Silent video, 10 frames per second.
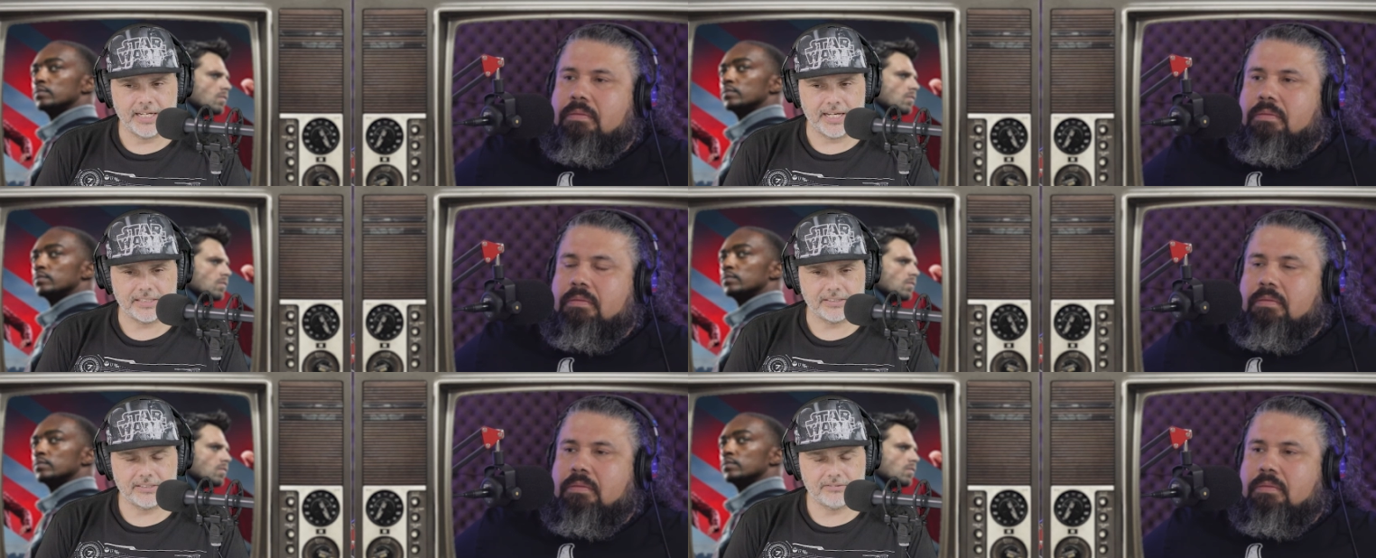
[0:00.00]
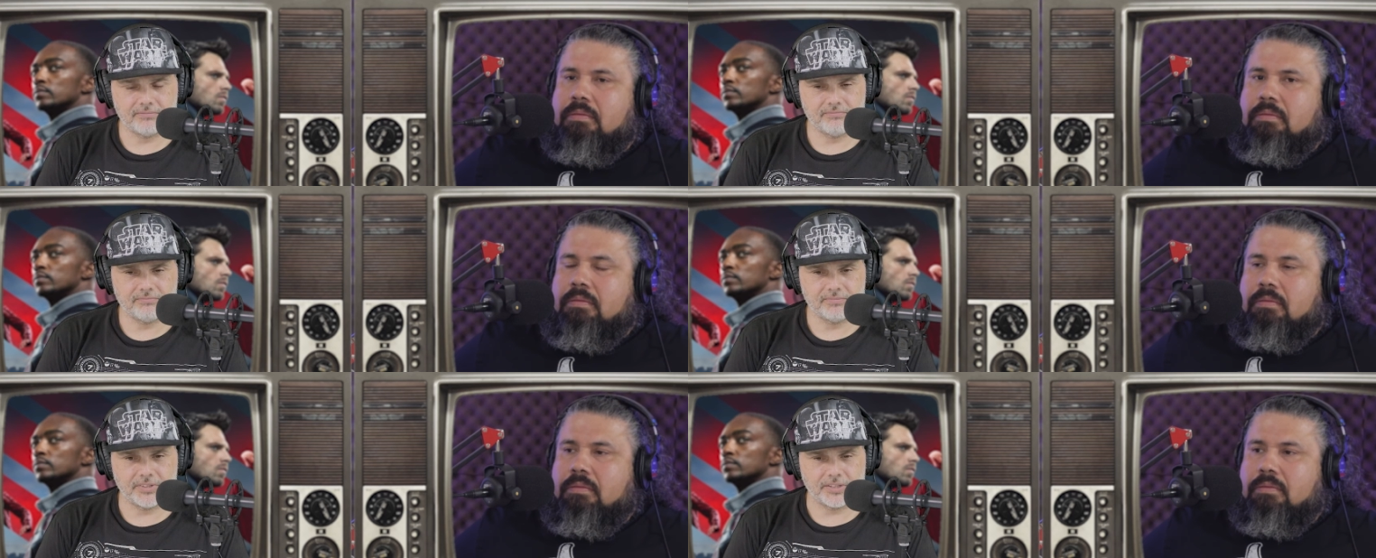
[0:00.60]
Speaker 1: and
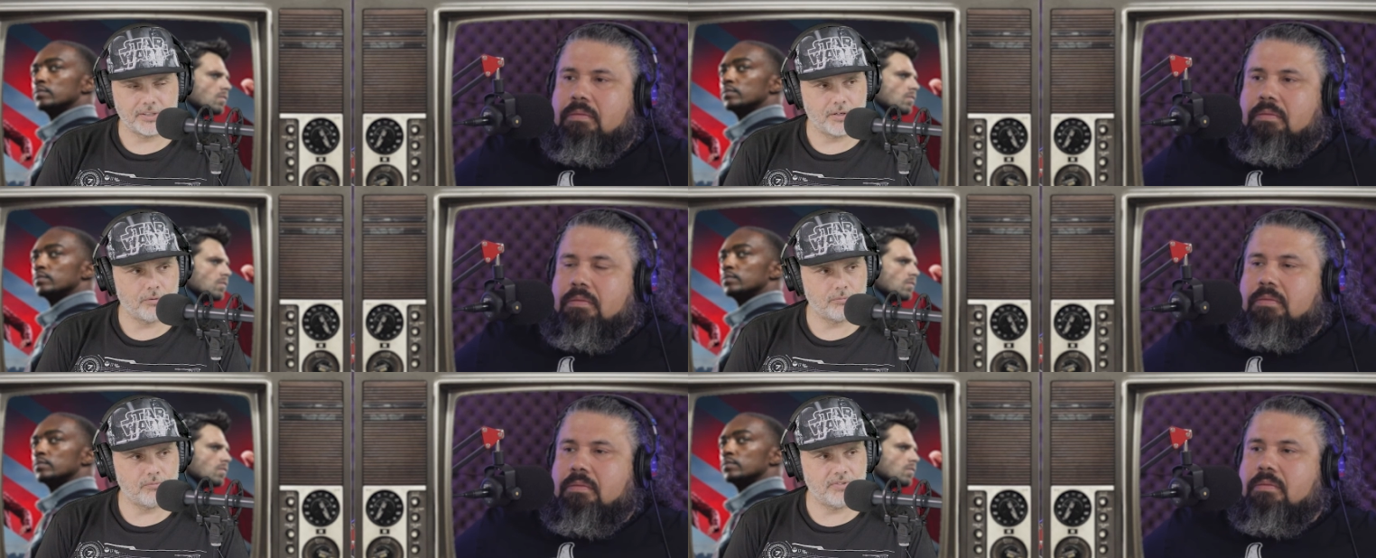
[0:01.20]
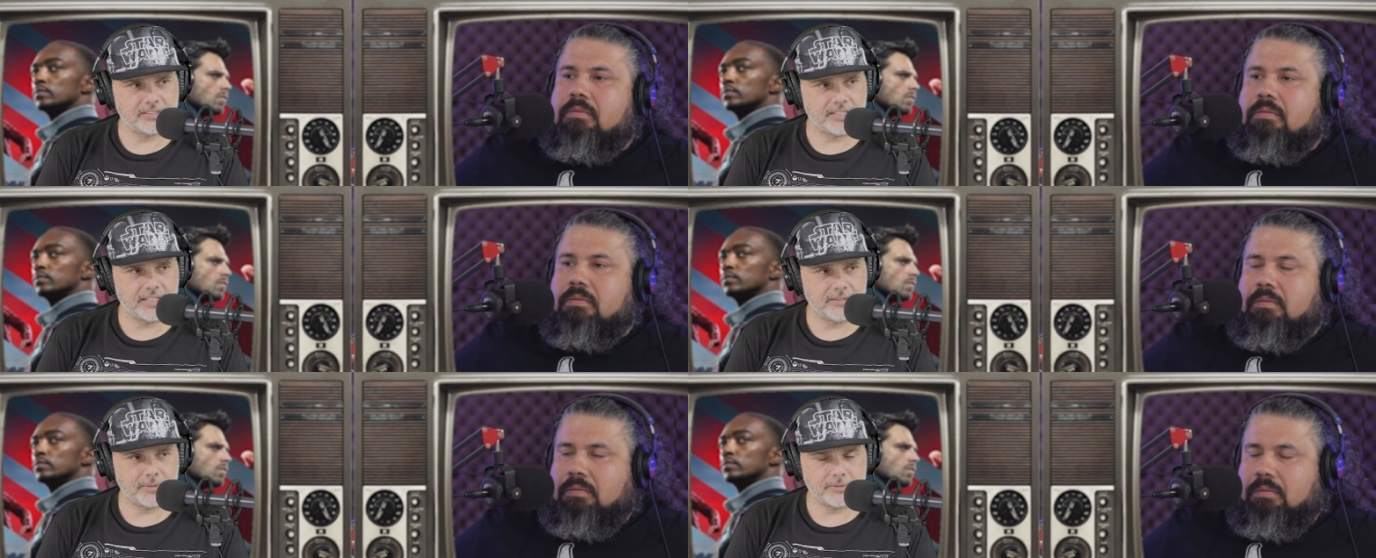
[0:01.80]
they're going to go
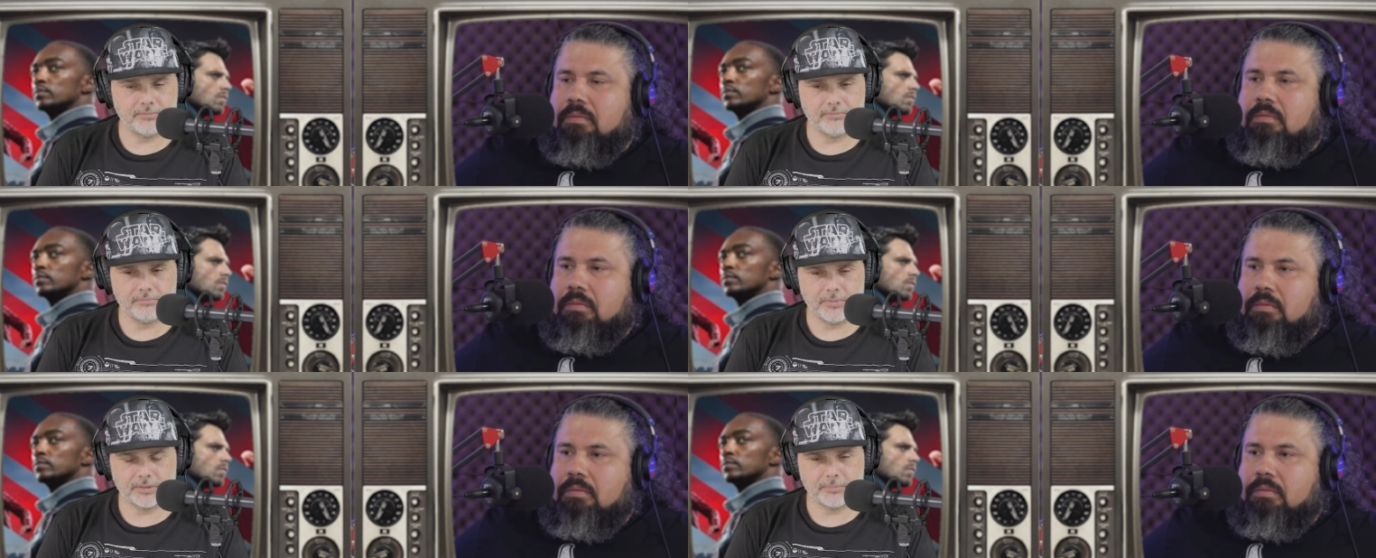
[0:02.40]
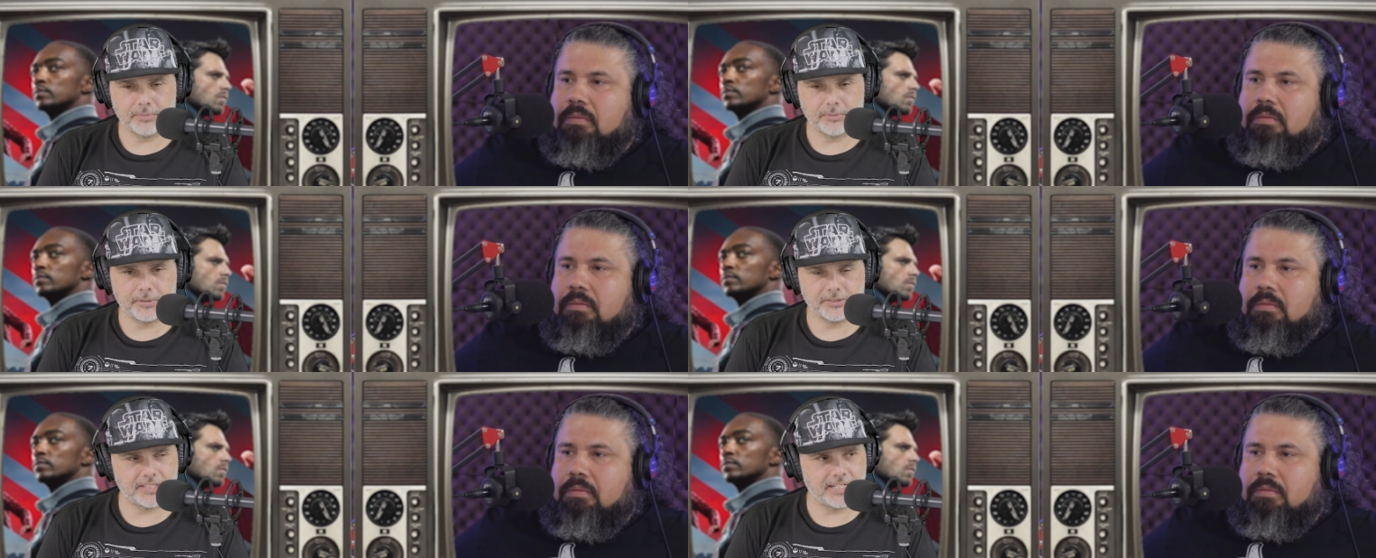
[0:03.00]
visit him and multiple
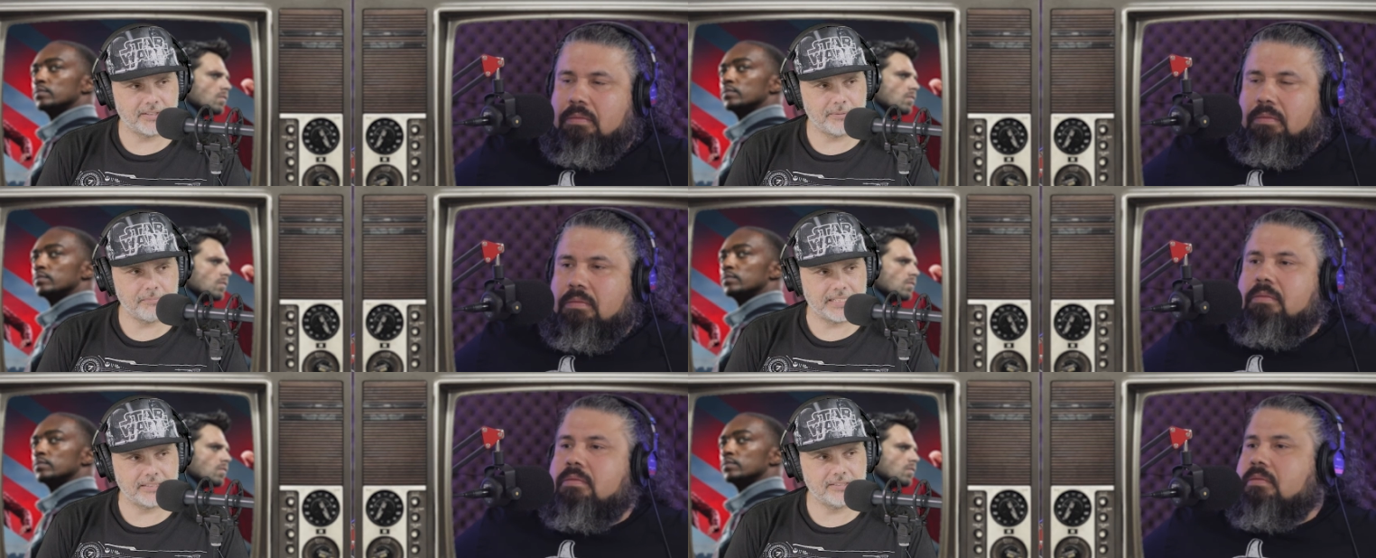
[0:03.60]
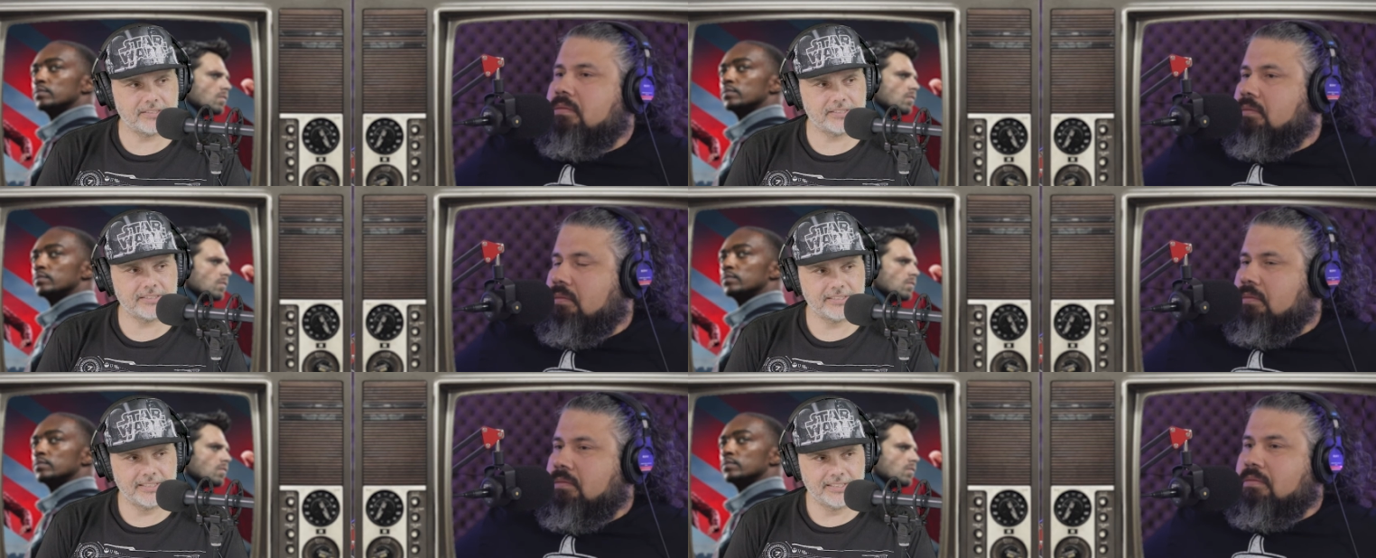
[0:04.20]
personality
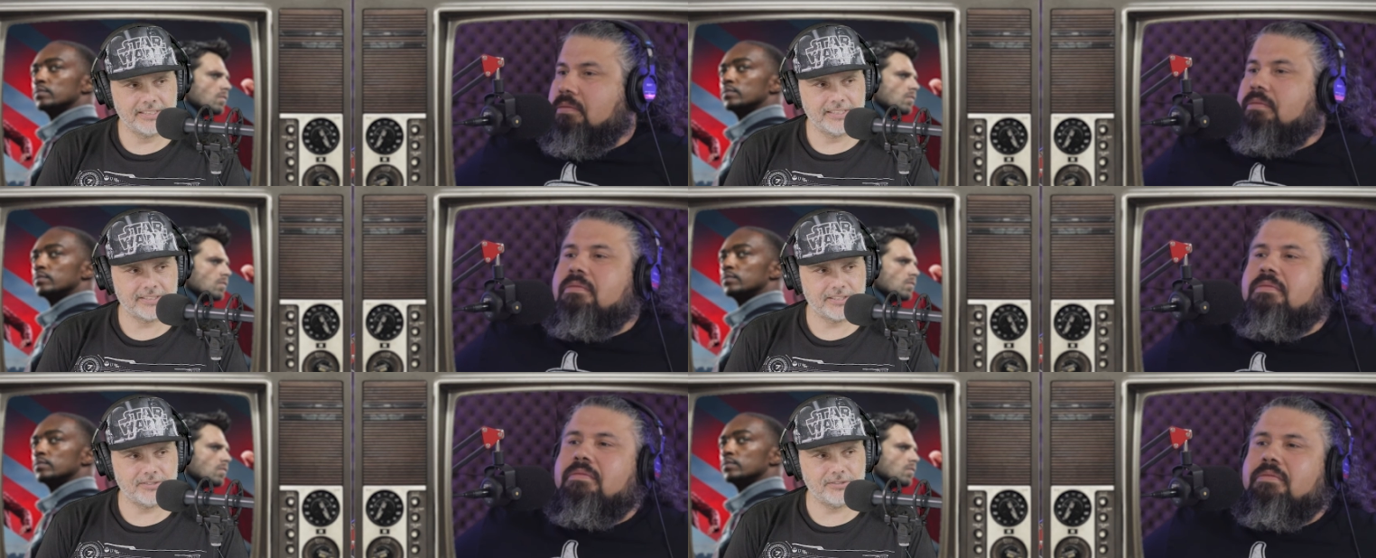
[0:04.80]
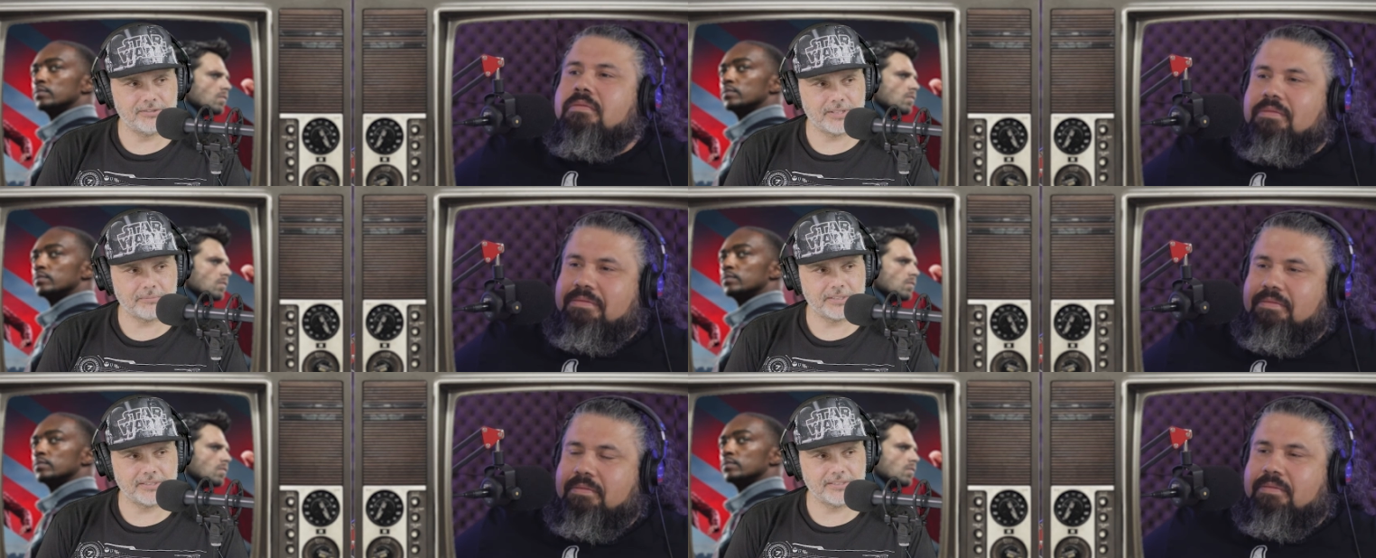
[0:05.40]
Miggs mm-hmm. is going to do
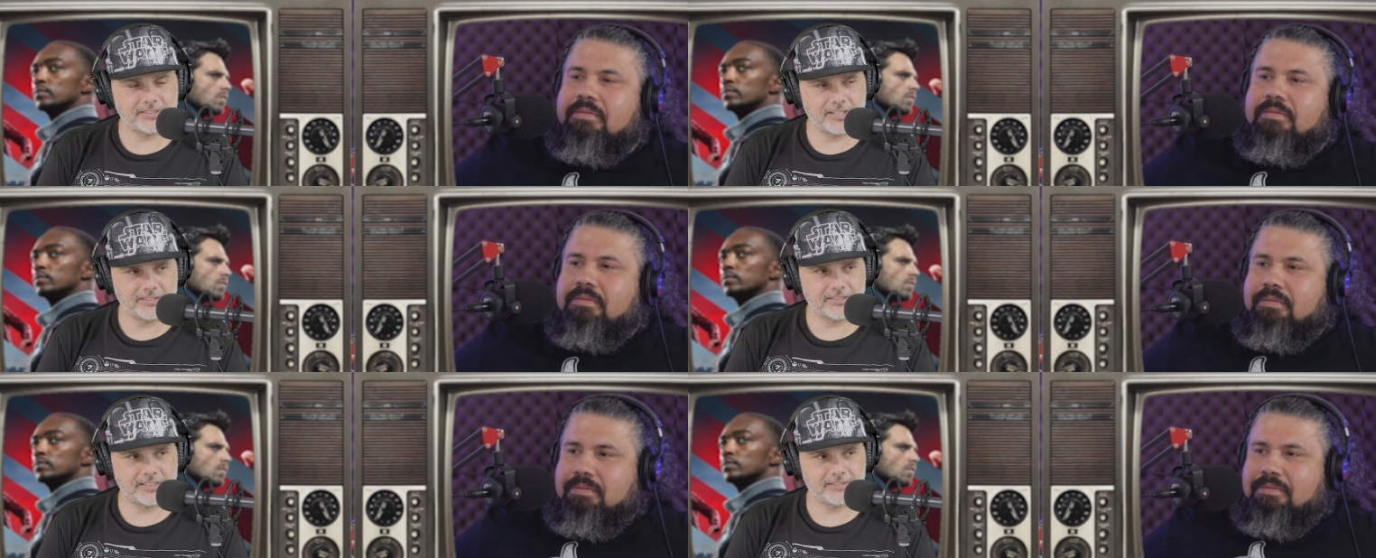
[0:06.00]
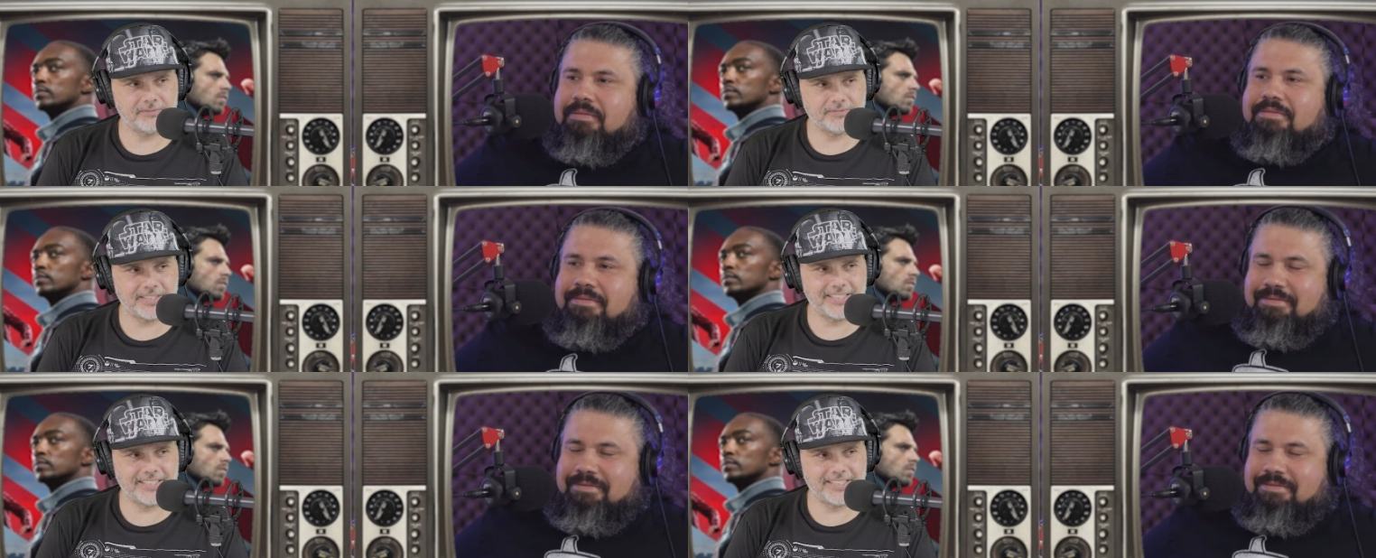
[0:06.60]
something disgusting.